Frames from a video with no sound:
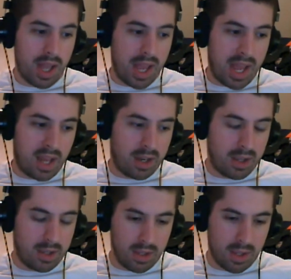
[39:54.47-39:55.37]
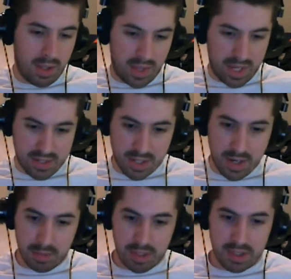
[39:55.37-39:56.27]
And they see
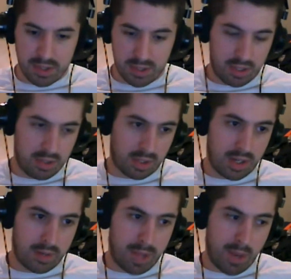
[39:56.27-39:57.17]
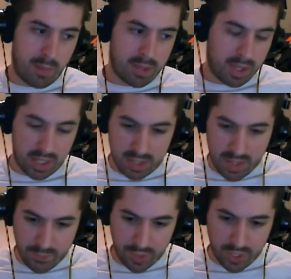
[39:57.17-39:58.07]
companies that use a lot of bandwidth like
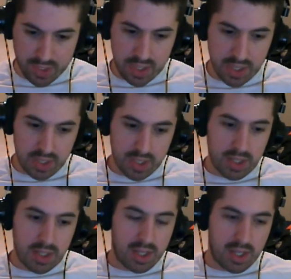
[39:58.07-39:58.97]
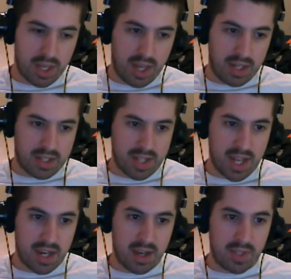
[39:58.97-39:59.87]
Netflix, and
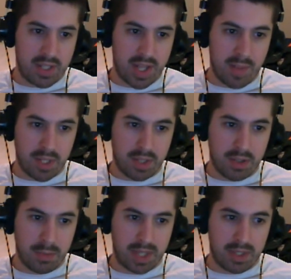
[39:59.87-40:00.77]
instead of attempting to make